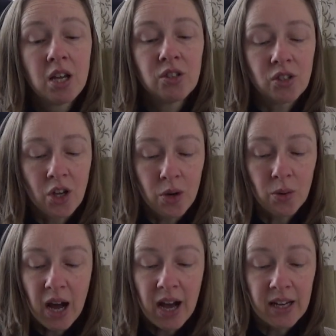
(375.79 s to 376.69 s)

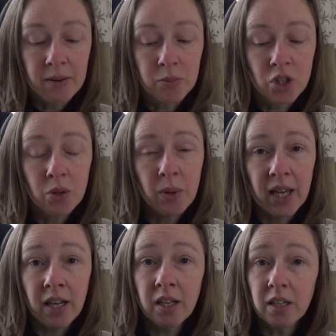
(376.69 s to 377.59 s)
so I am
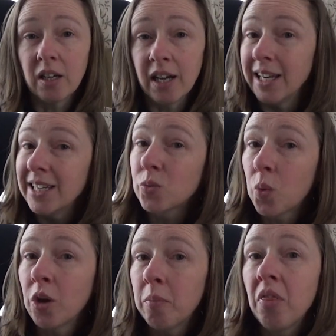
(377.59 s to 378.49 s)
doing at least
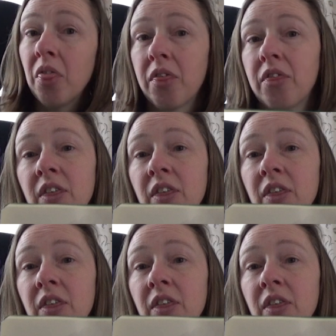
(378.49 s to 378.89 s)
one a month